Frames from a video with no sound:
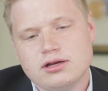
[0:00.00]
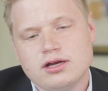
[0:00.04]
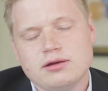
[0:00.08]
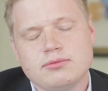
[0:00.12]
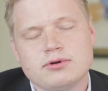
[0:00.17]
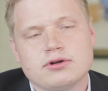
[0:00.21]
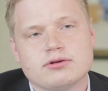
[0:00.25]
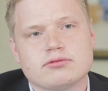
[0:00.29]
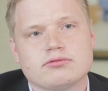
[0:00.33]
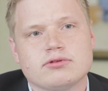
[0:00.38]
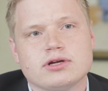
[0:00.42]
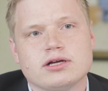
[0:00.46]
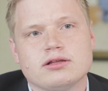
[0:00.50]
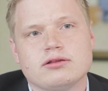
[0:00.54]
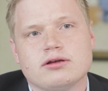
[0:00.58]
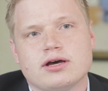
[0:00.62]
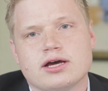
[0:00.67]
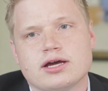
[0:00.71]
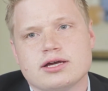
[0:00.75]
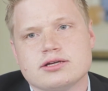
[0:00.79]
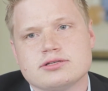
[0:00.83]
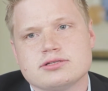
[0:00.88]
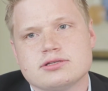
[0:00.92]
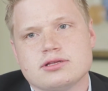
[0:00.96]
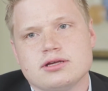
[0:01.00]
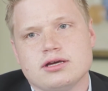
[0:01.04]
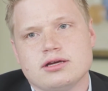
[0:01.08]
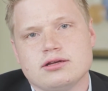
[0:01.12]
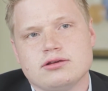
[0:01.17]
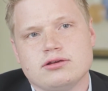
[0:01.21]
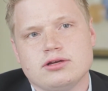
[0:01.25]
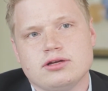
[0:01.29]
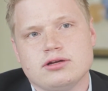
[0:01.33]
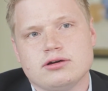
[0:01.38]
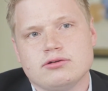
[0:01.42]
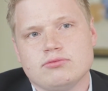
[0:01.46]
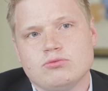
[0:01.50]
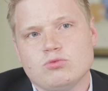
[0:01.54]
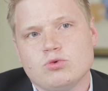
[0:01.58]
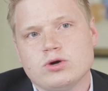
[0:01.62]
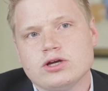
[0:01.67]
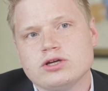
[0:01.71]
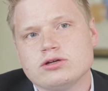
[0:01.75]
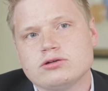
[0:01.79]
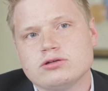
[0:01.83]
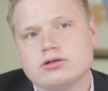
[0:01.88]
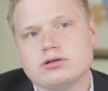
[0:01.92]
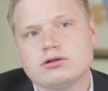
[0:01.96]
You're able to realize that, you know,
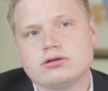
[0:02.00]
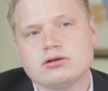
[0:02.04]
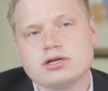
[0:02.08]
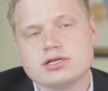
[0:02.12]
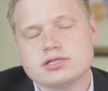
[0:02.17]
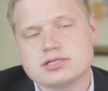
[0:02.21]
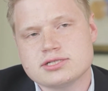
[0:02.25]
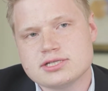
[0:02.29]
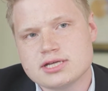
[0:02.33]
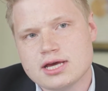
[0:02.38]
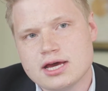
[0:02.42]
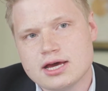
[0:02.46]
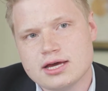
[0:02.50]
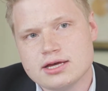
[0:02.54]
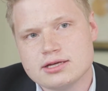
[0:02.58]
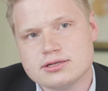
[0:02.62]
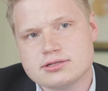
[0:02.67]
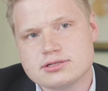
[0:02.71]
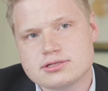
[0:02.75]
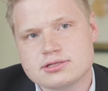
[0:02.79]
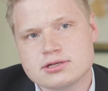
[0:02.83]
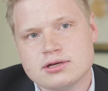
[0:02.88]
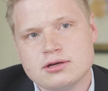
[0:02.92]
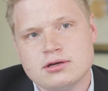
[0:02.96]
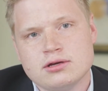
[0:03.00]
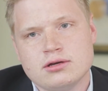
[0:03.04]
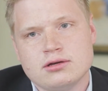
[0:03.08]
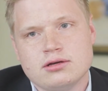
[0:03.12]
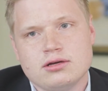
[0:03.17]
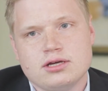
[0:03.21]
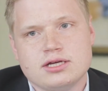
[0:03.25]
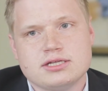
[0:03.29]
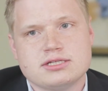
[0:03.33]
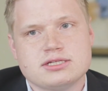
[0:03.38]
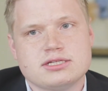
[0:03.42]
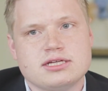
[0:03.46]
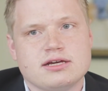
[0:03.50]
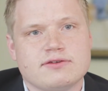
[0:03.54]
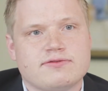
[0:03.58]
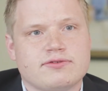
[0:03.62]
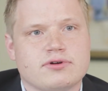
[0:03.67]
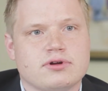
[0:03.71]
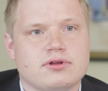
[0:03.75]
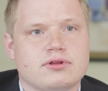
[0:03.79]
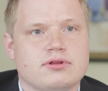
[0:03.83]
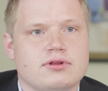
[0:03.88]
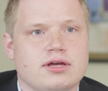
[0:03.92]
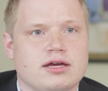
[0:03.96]
what your degree says is
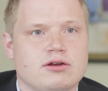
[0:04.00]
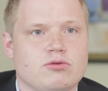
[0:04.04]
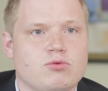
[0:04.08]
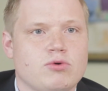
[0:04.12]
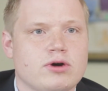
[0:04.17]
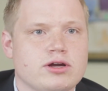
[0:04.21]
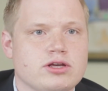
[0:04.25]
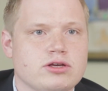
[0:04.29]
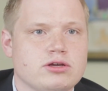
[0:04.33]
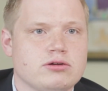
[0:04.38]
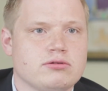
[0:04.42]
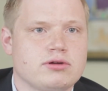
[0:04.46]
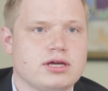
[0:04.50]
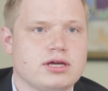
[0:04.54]
different than what you